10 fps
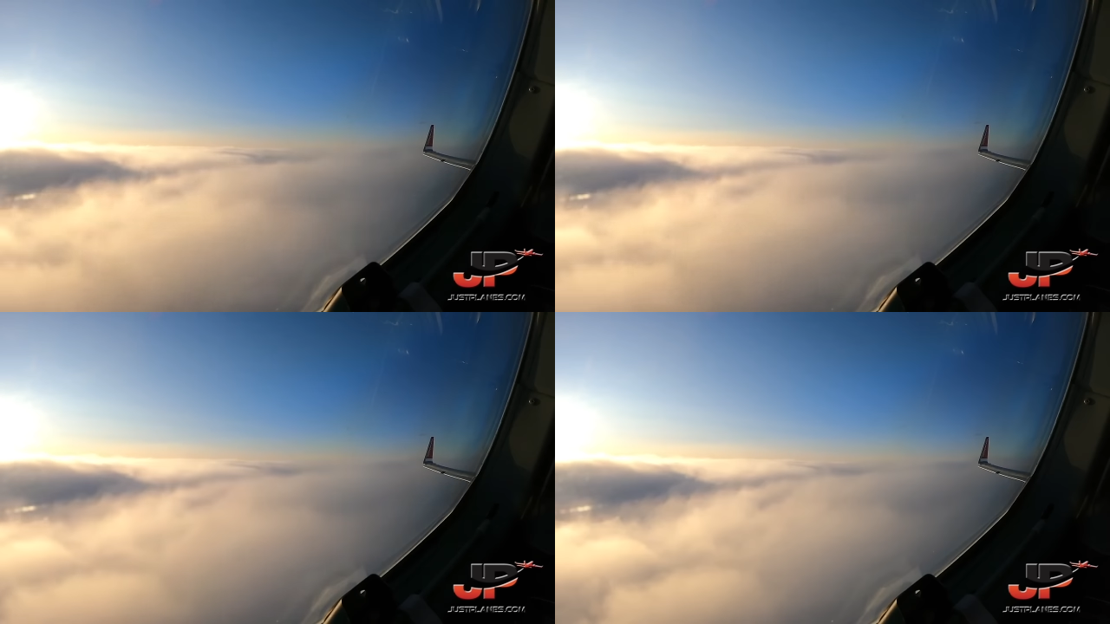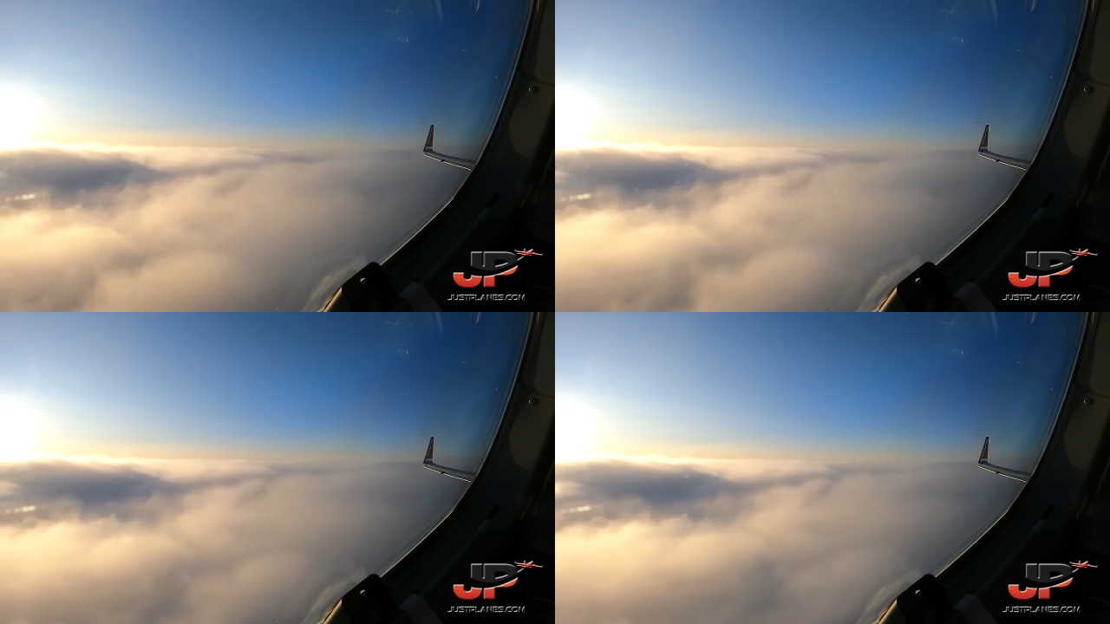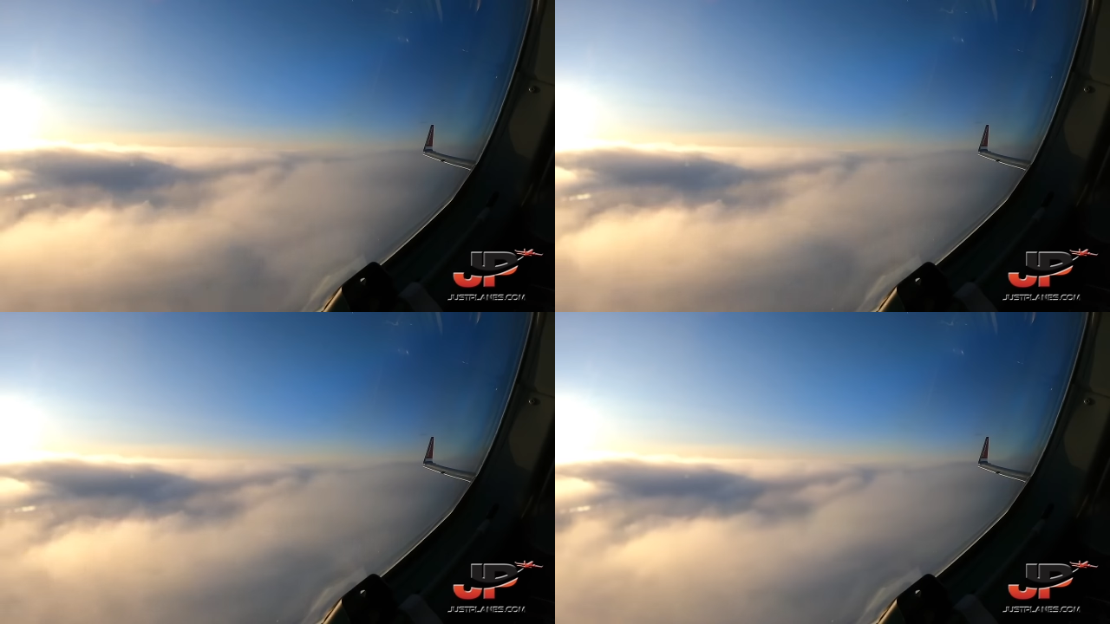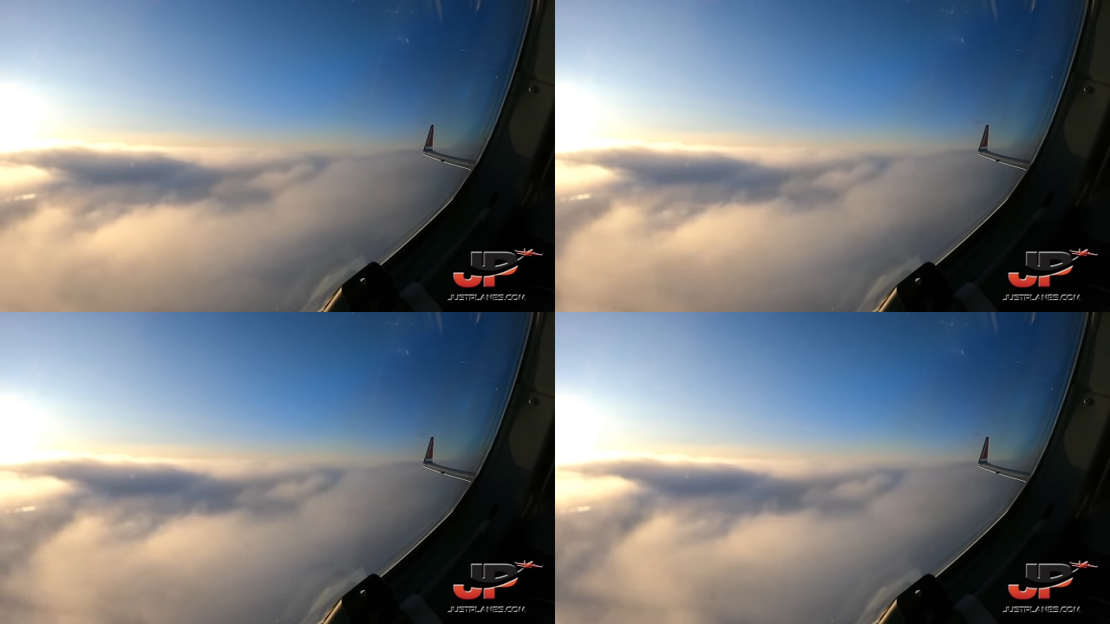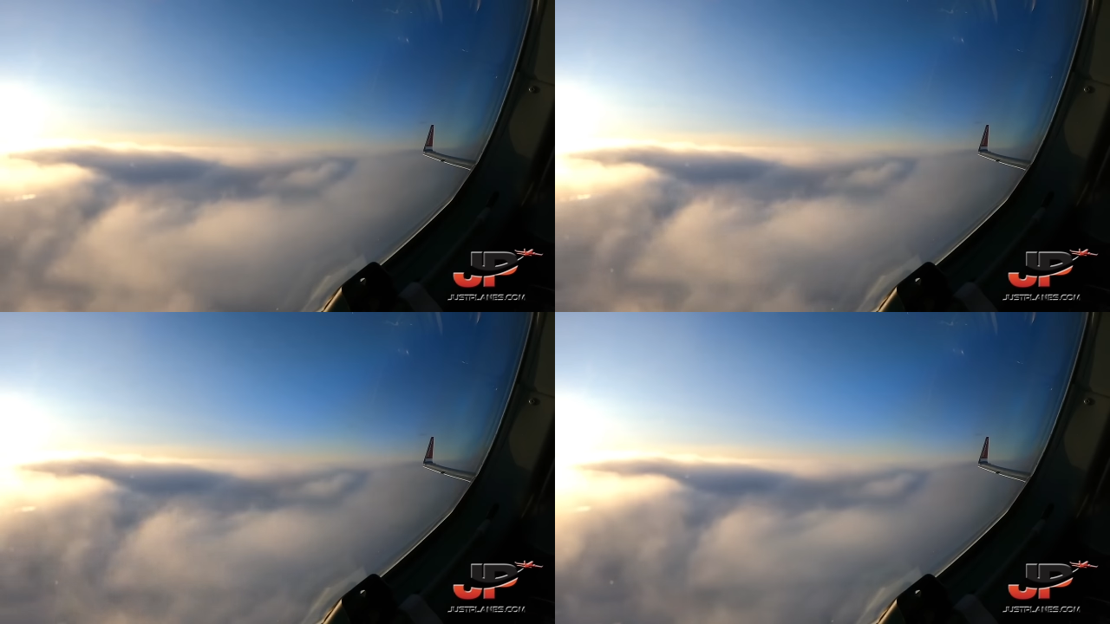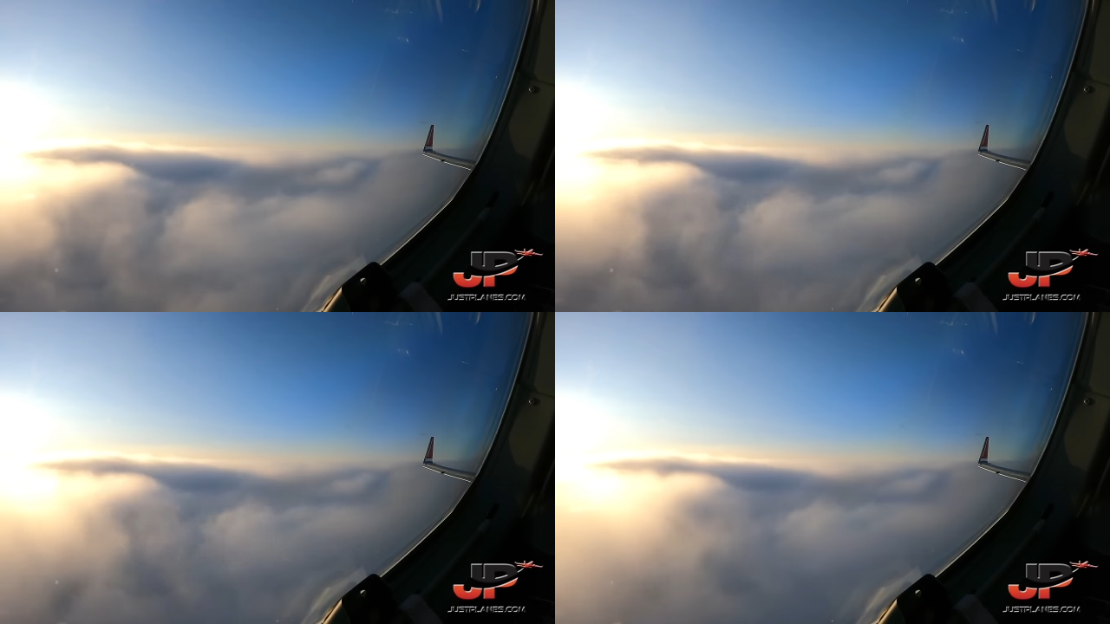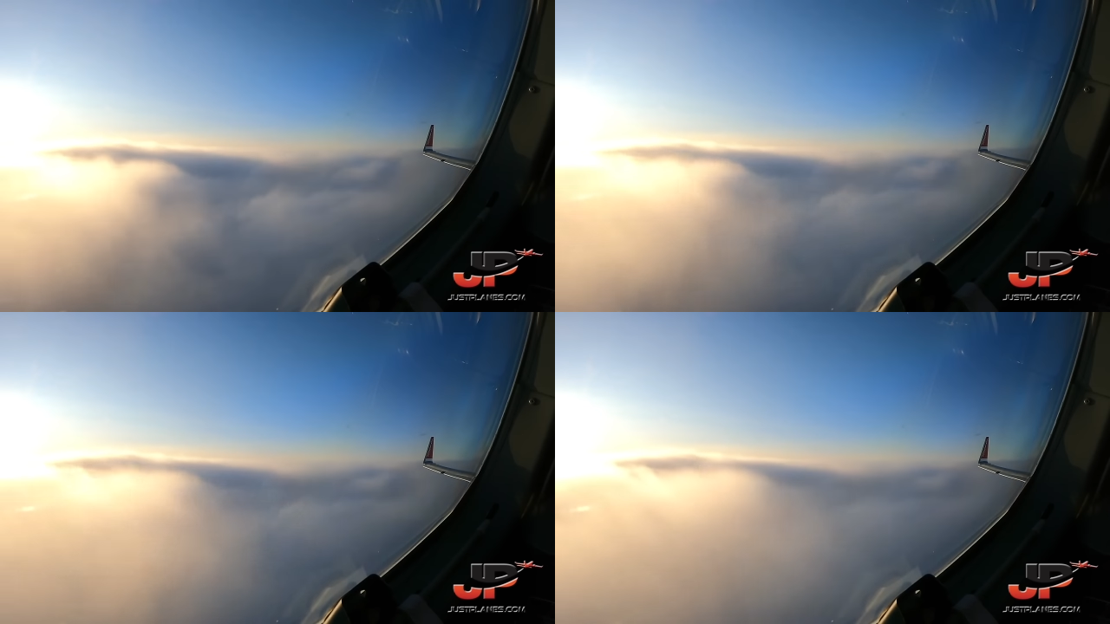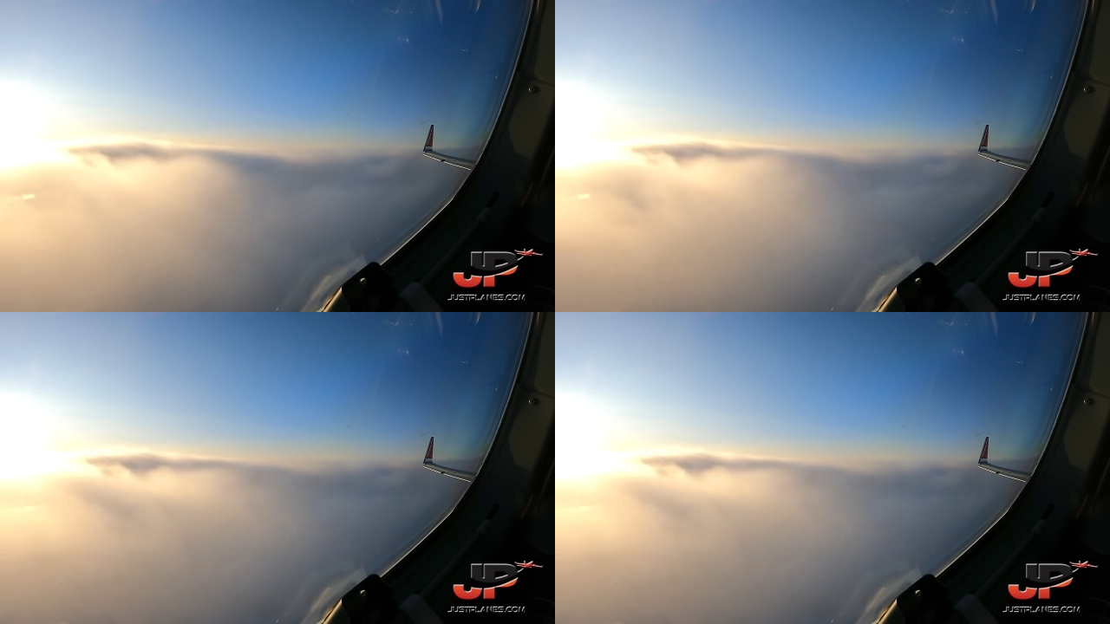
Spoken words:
[unreadable: no face in view]